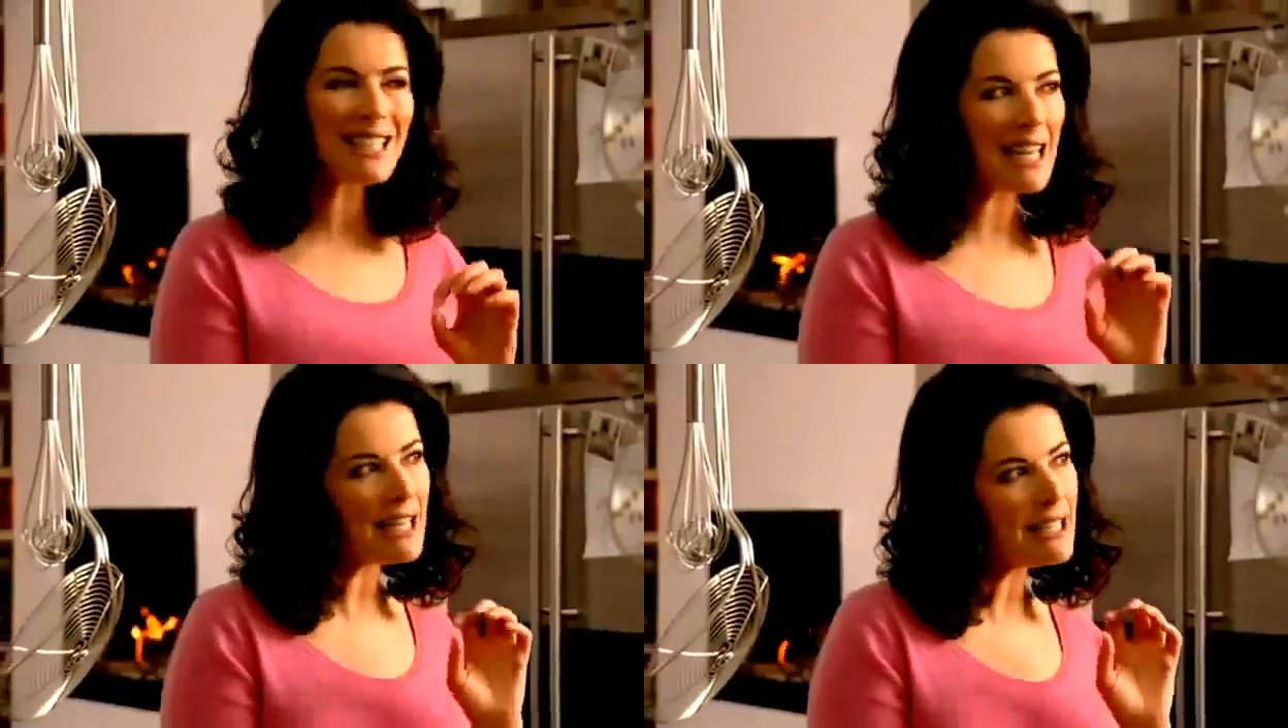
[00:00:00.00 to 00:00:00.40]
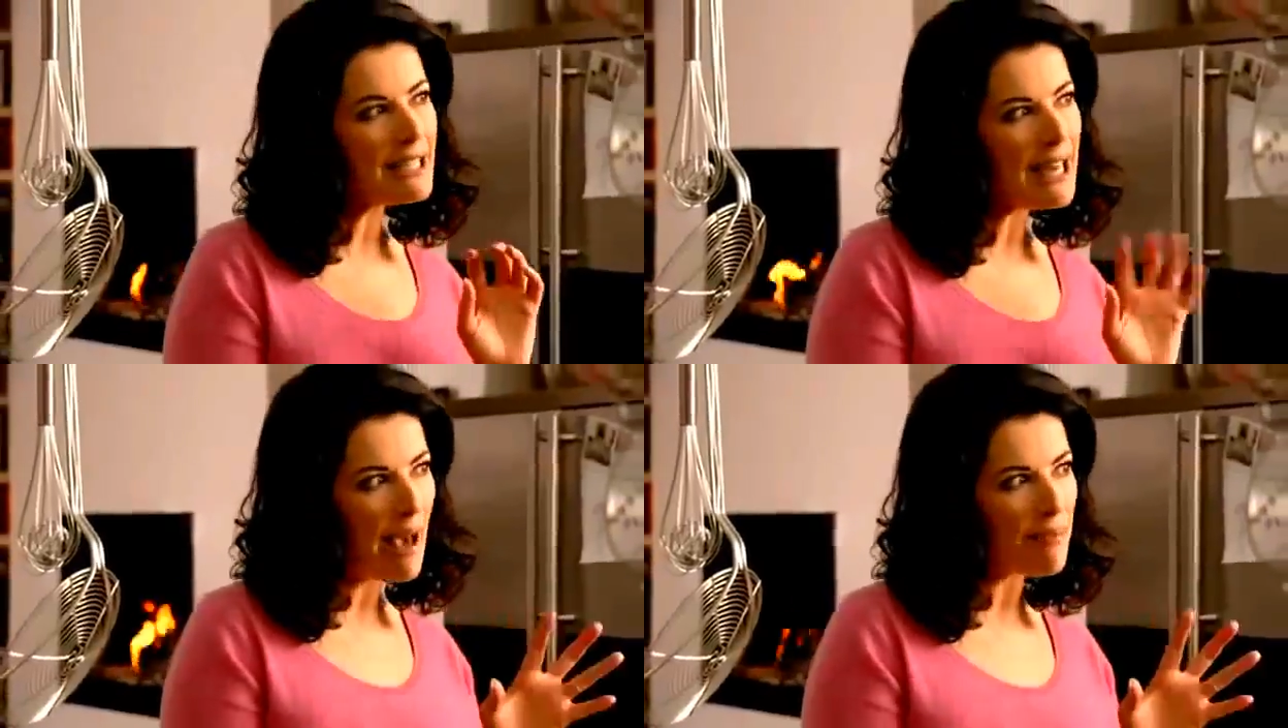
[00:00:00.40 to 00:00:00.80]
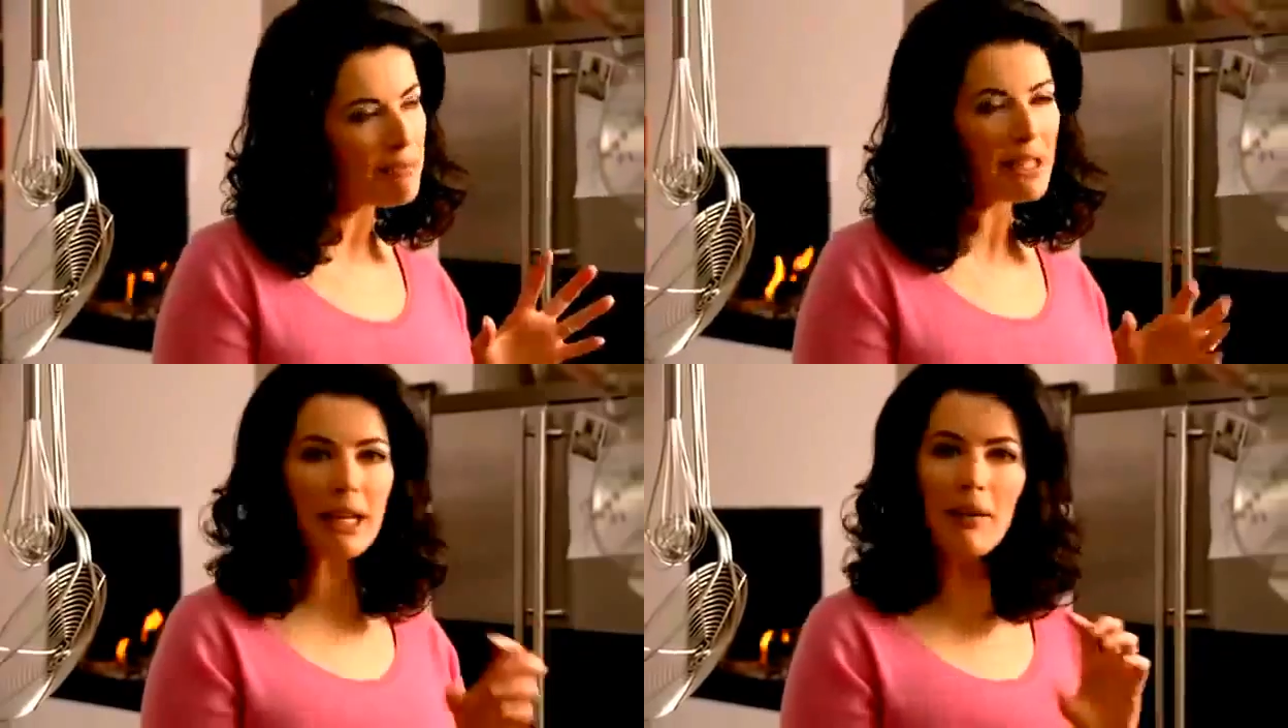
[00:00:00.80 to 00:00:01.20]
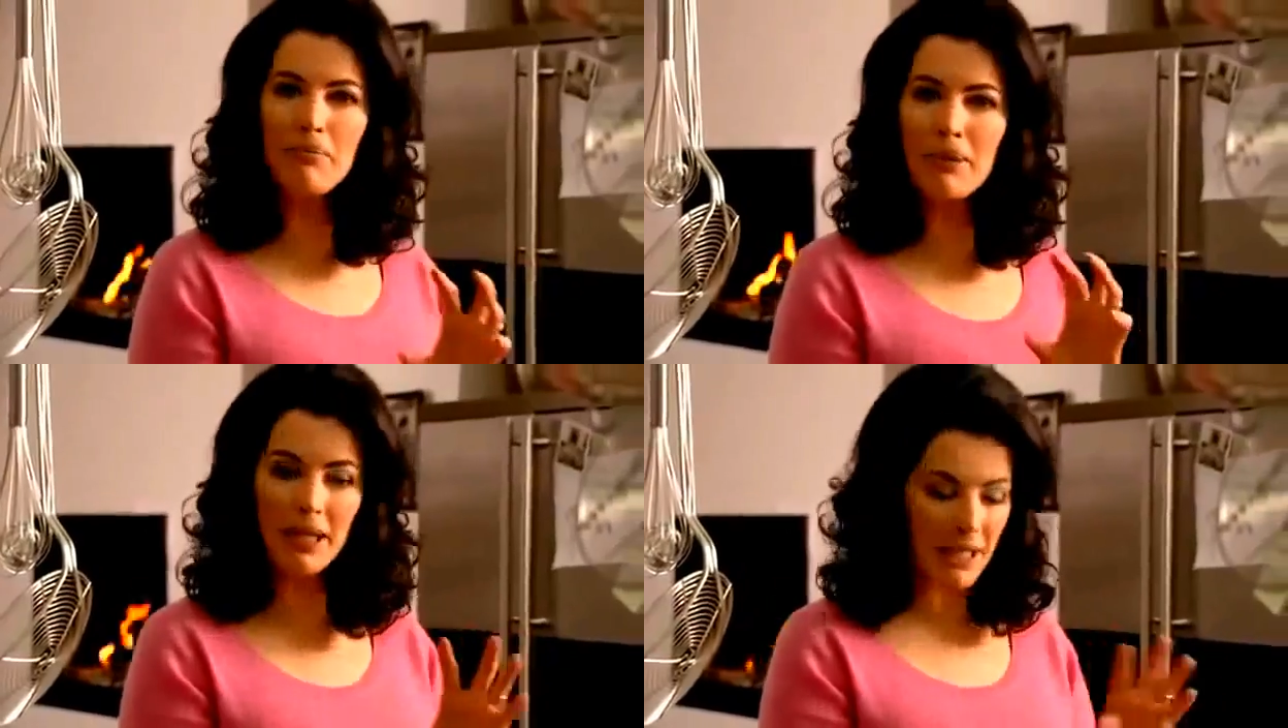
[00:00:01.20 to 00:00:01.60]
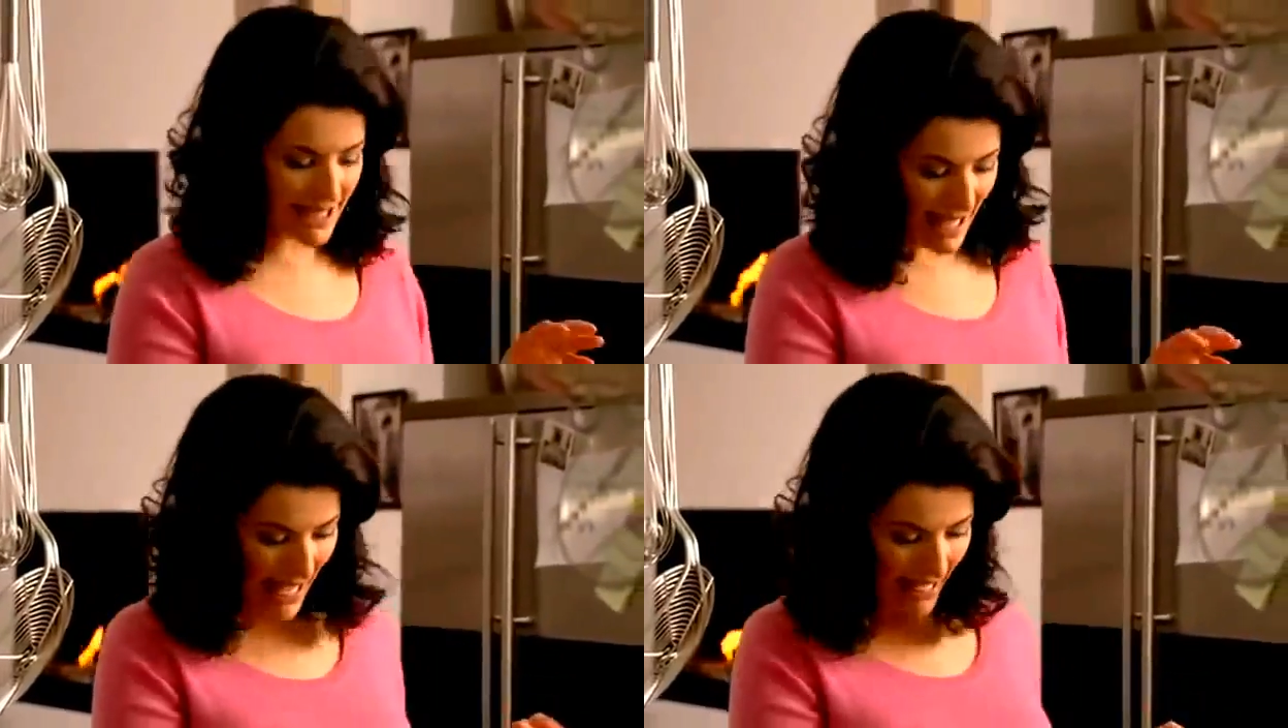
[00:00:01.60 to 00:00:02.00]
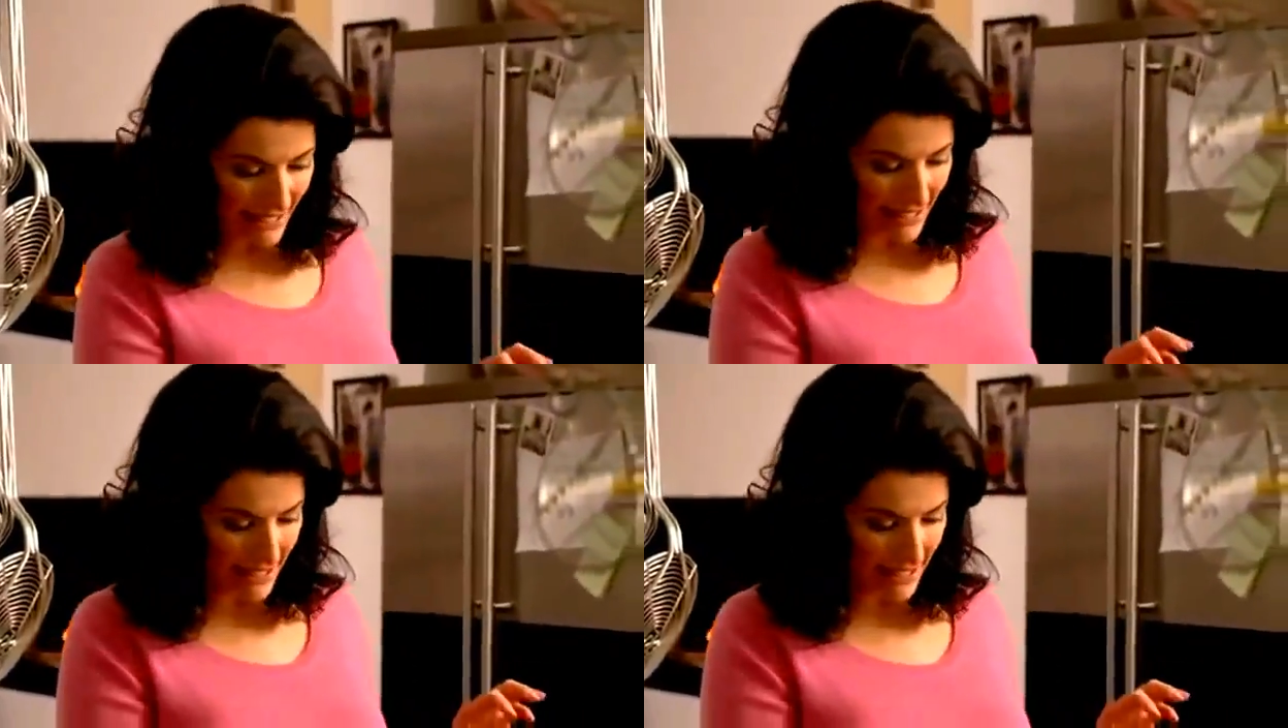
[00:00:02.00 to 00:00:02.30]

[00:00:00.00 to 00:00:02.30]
slightly damp, clumping sand.